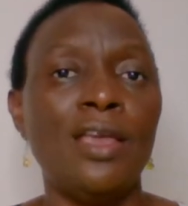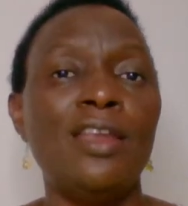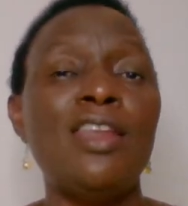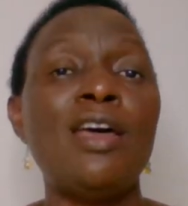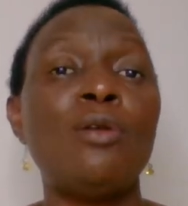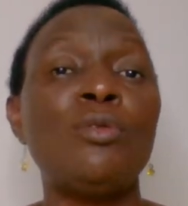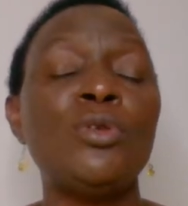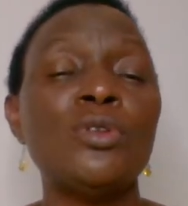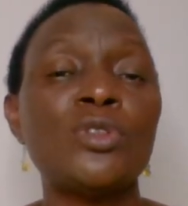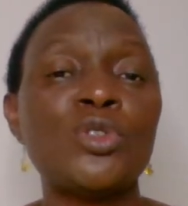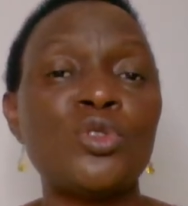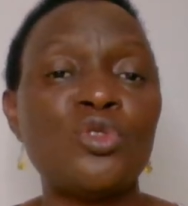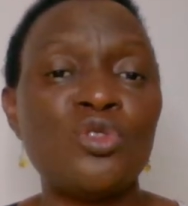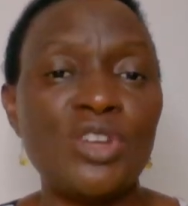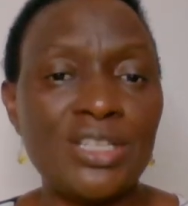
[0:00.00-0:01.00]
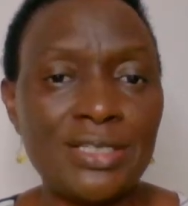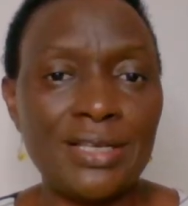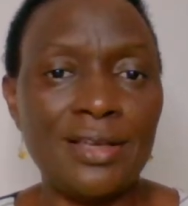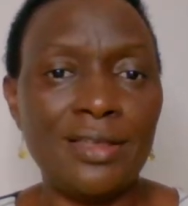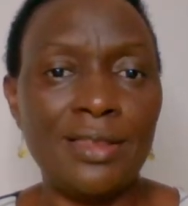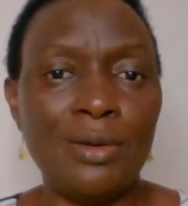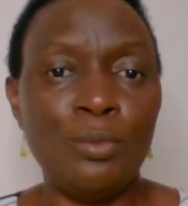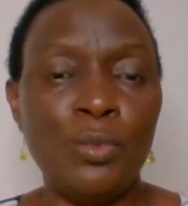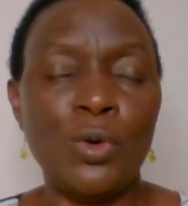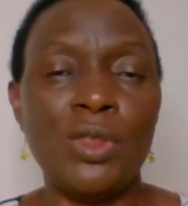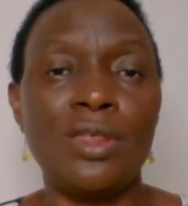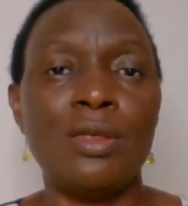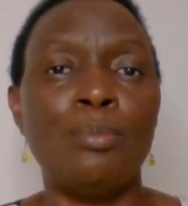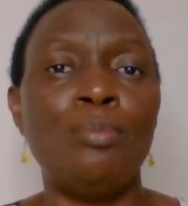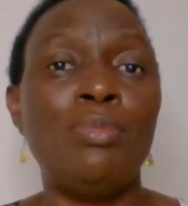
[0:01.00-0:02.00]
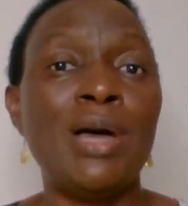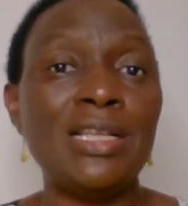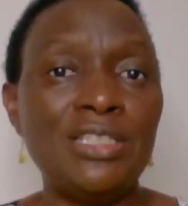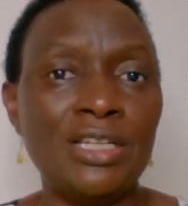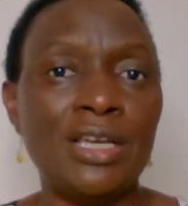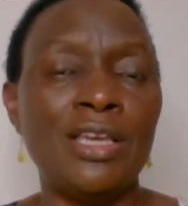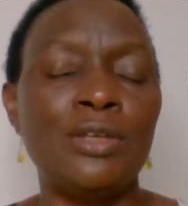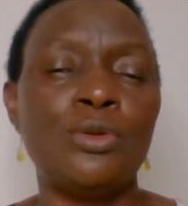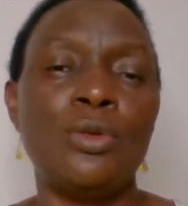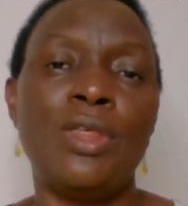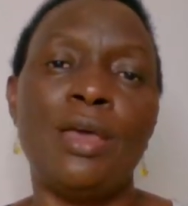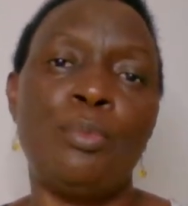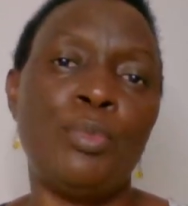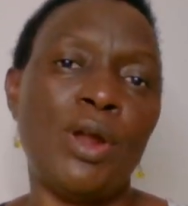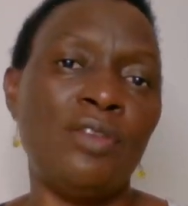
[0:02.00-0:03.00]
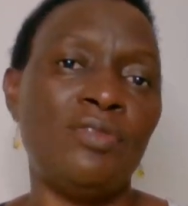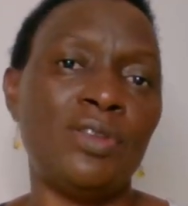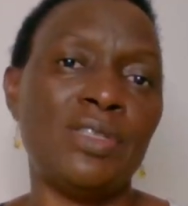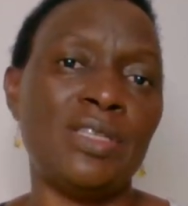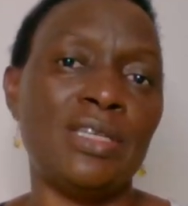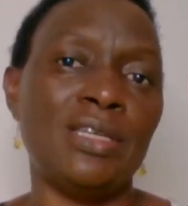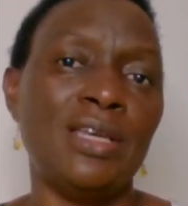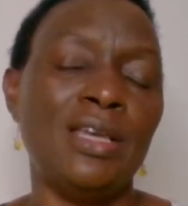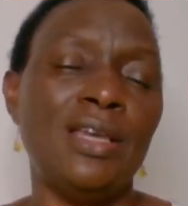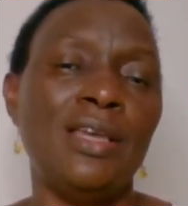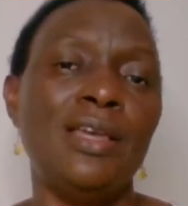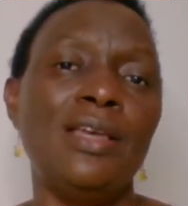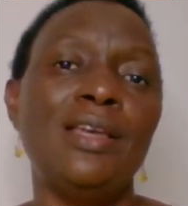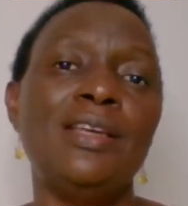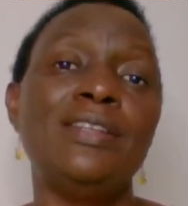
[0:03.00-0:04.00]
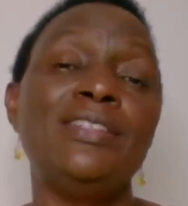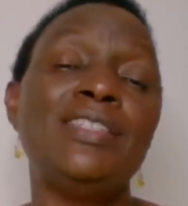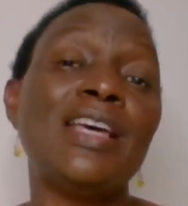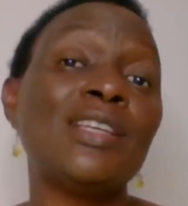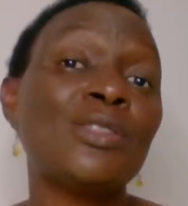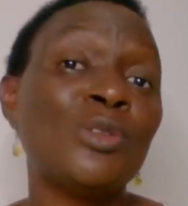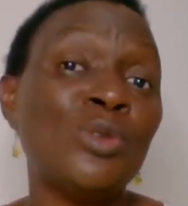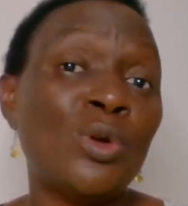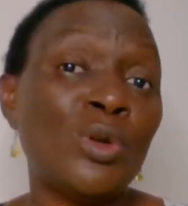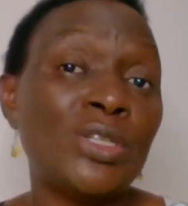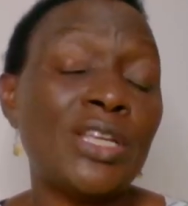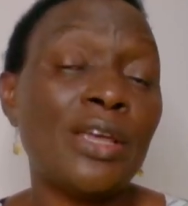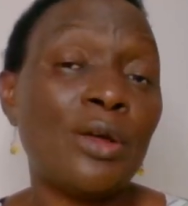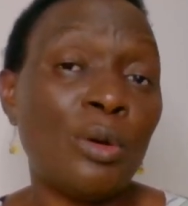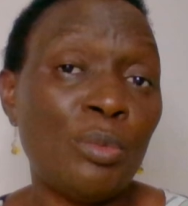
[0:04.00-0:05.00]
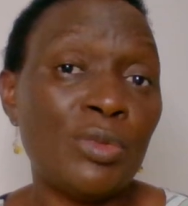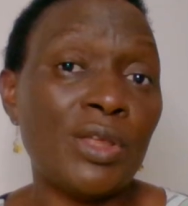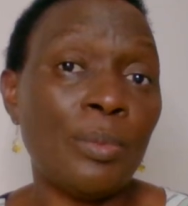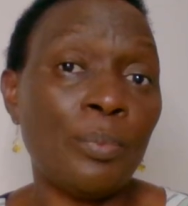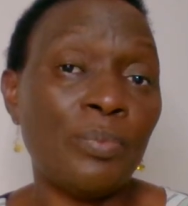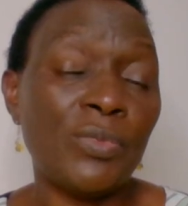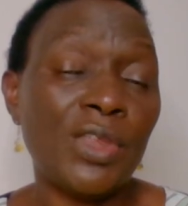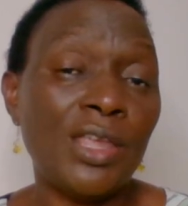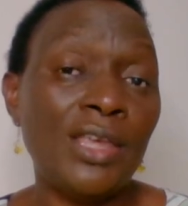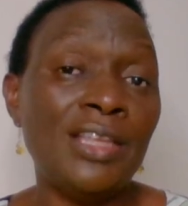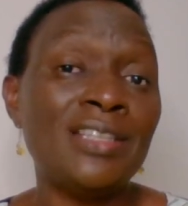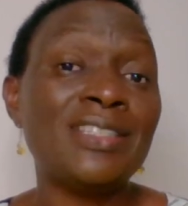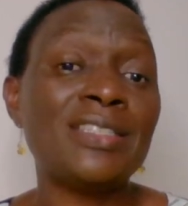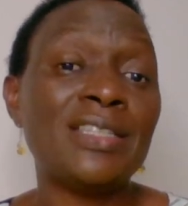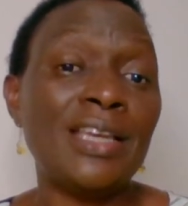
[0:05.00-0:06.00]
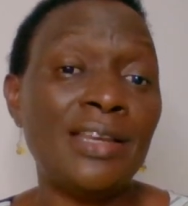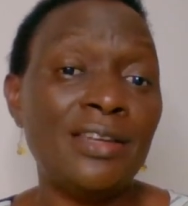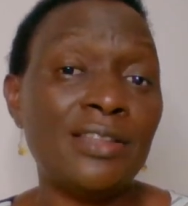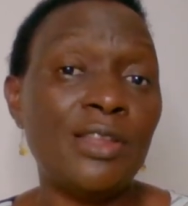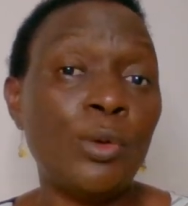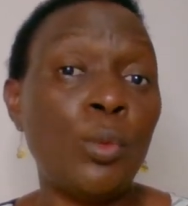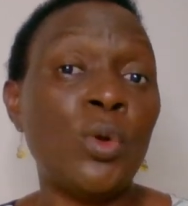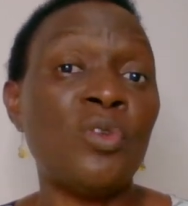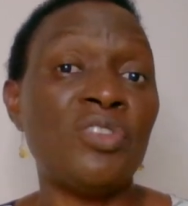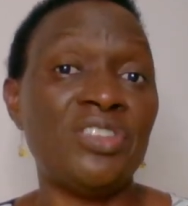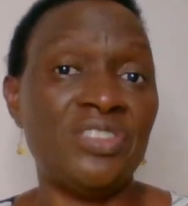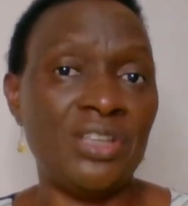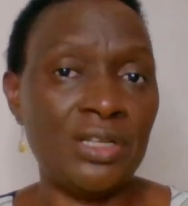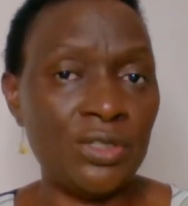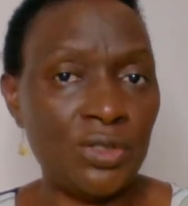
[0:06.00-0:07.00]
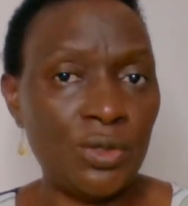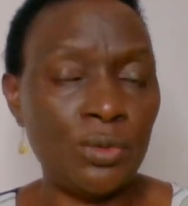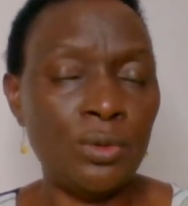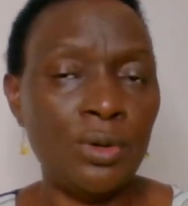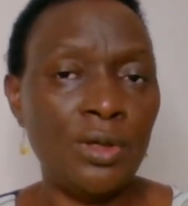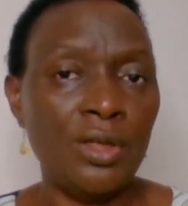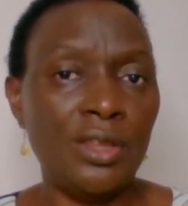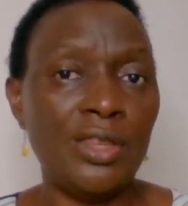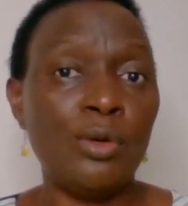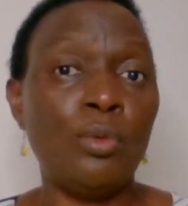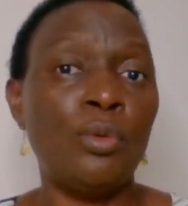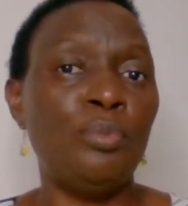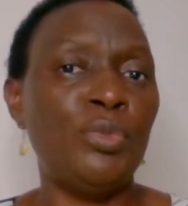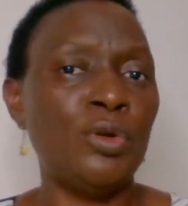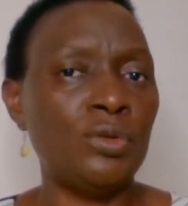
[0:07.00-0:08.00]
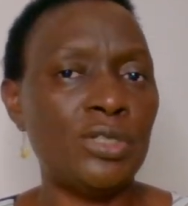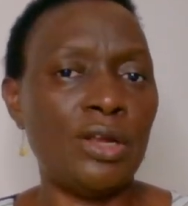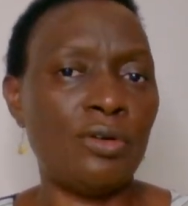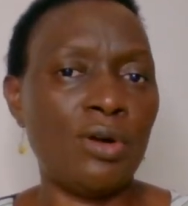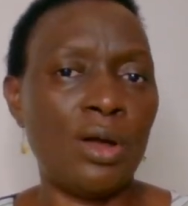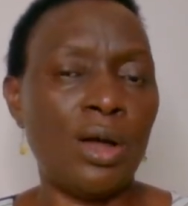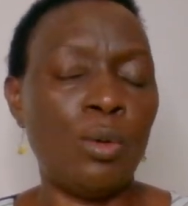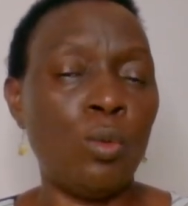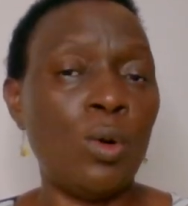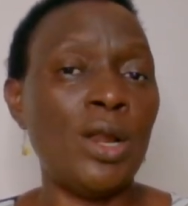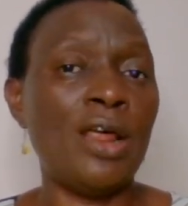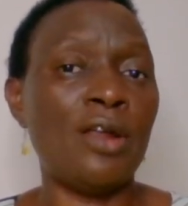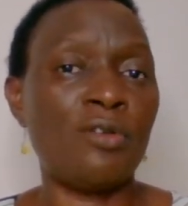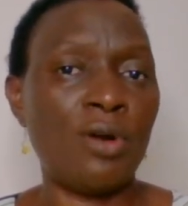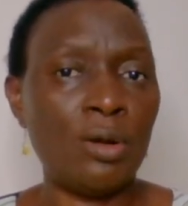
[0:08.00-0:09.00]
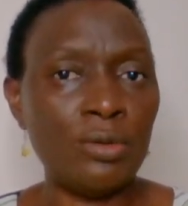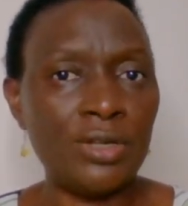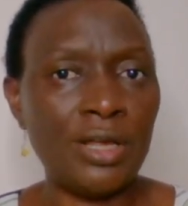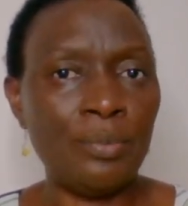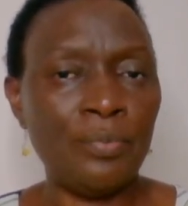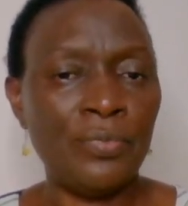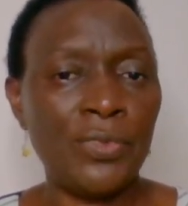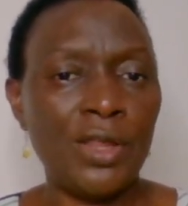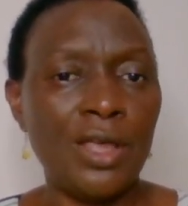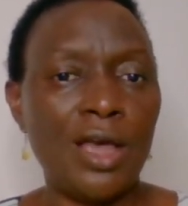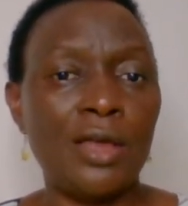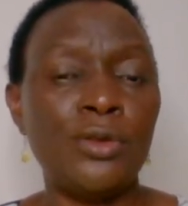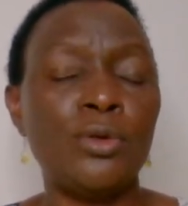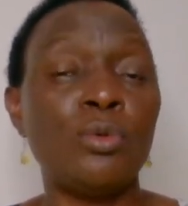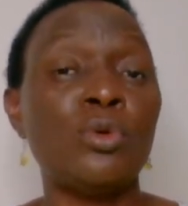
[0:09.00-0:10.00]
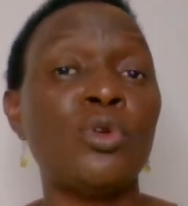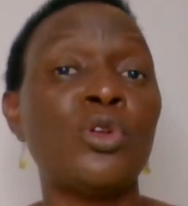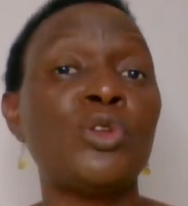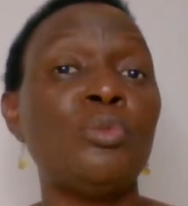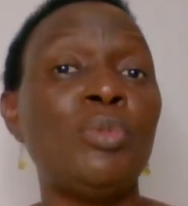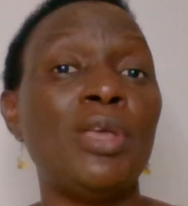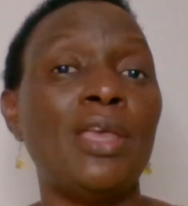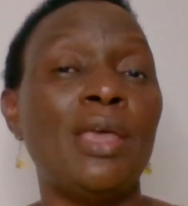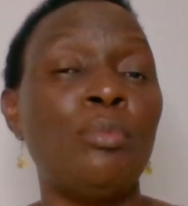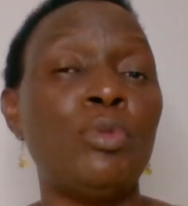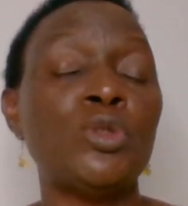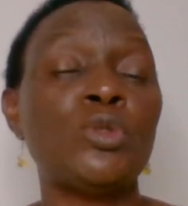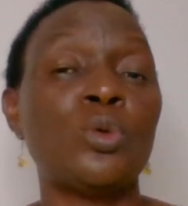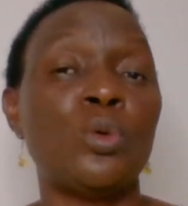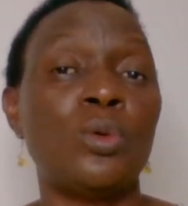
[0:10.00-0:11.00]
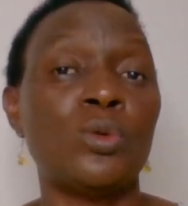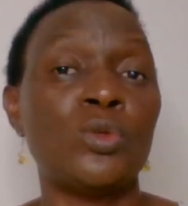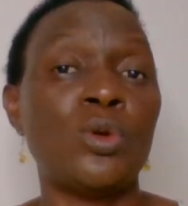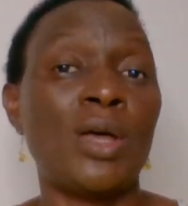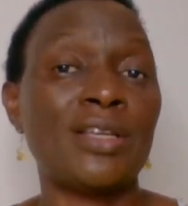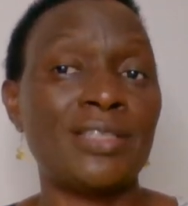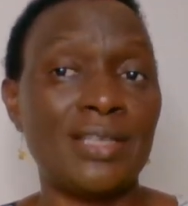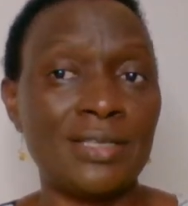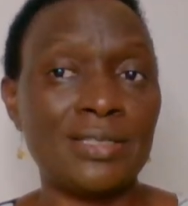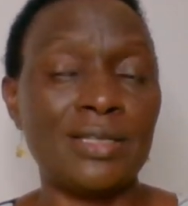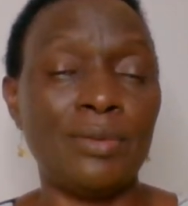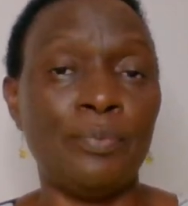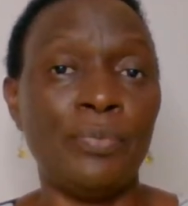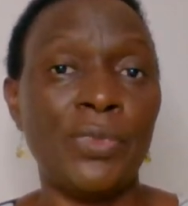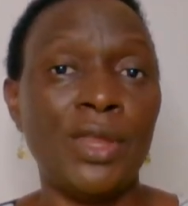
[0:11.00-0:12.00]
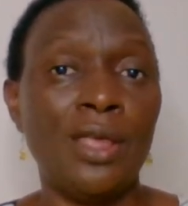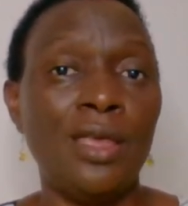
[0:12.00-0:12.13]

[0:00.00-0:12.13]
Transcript: Now, you stressing them with barging into their privacy does not help them. Instead, they will resent you, they will build a, a wall around them, and you will not be able to, to access them.